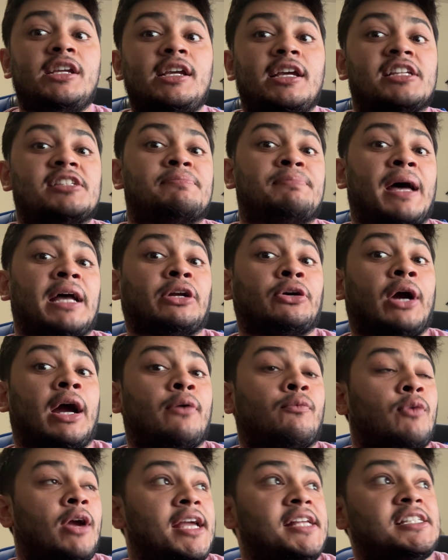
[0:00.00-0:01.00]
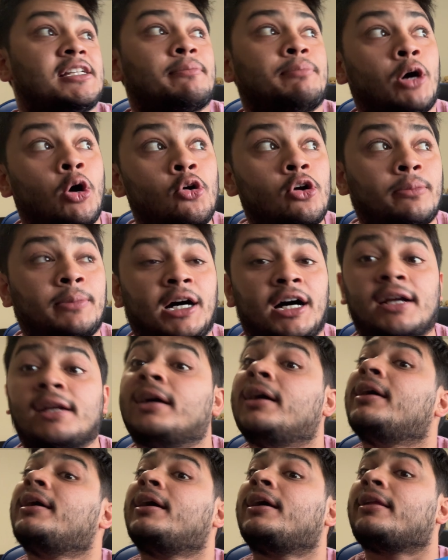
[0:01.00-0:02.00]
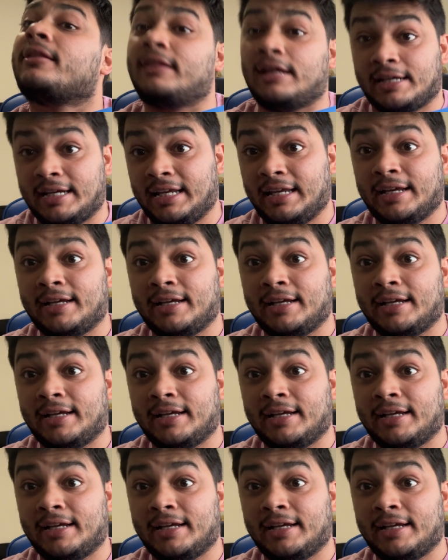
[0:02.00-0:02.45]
is better at raising Pokemon than he